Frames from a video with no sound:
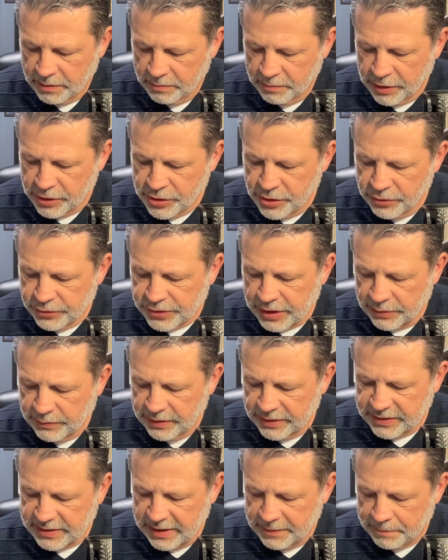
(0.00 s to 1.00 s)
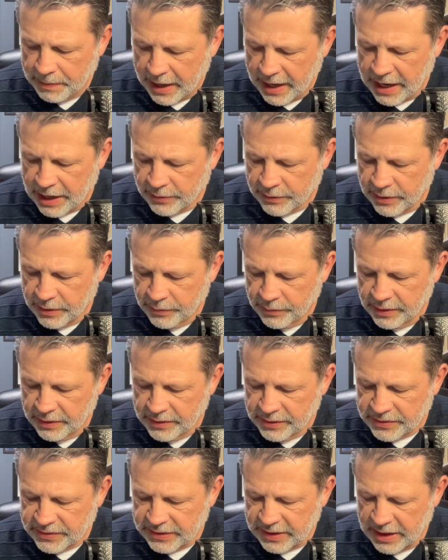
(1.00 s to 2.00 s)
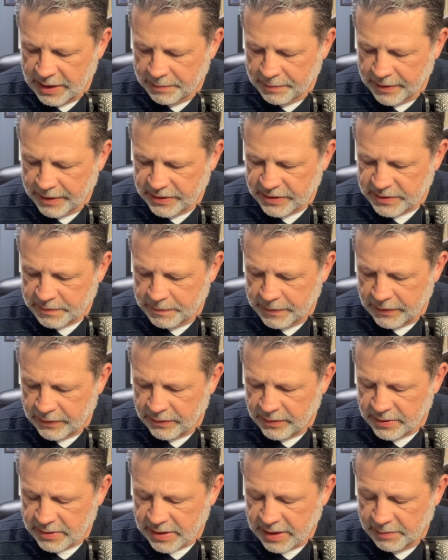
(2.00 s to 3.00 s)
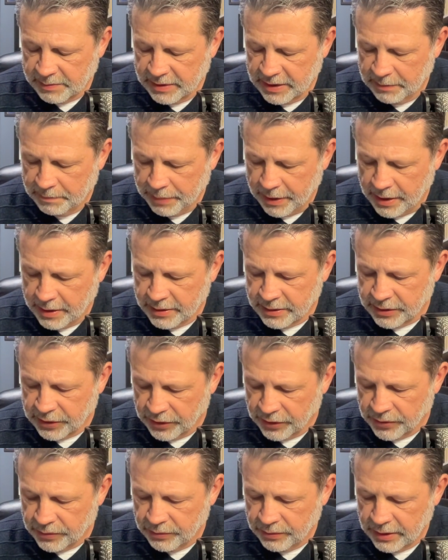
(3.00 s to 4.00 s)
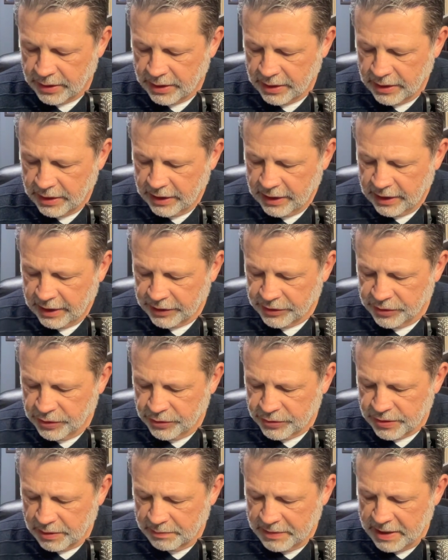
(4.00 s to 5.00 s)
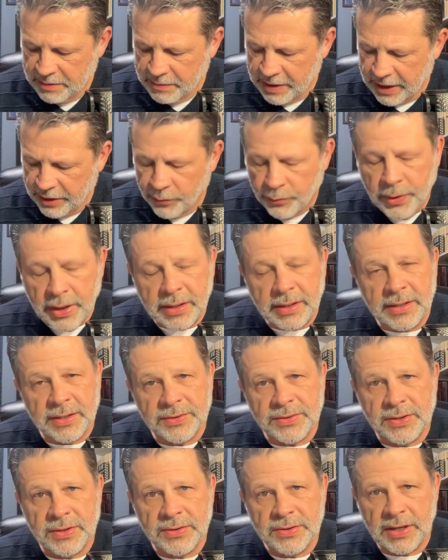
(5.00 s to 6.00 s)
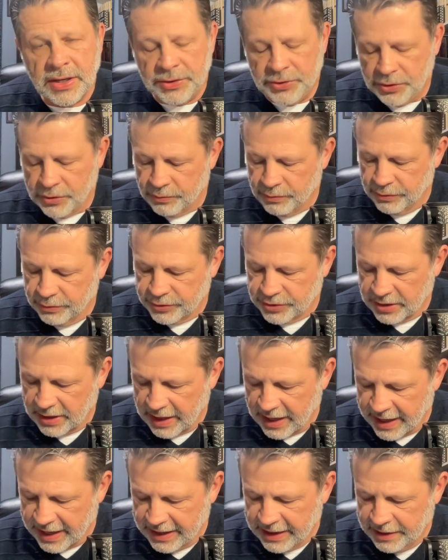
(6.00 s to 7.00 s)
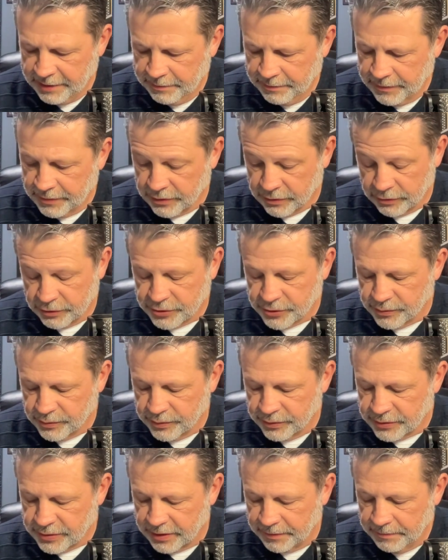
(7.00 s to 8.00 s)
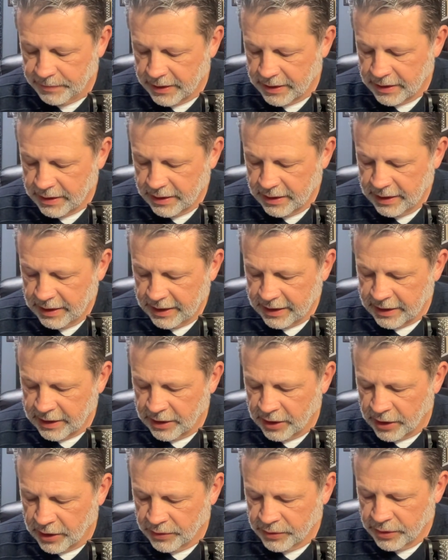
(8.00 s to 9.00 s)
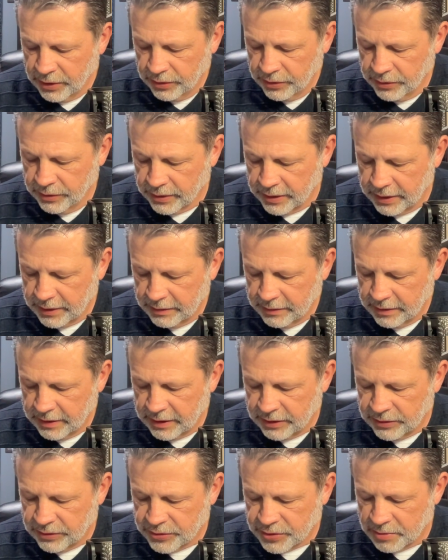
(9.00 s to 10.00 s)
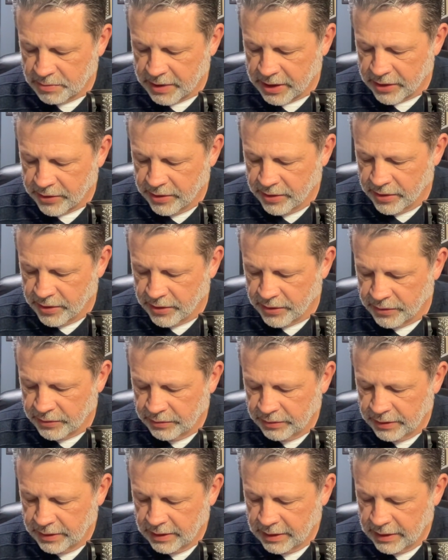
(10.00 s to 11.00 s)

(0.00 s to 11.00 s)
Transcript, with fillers: But you shall receive power when the set apart Spirit is coming upon you, and you shall be my witnesses in Jerusalem or Jerusalem, and in all Yehuda, and Shemarion,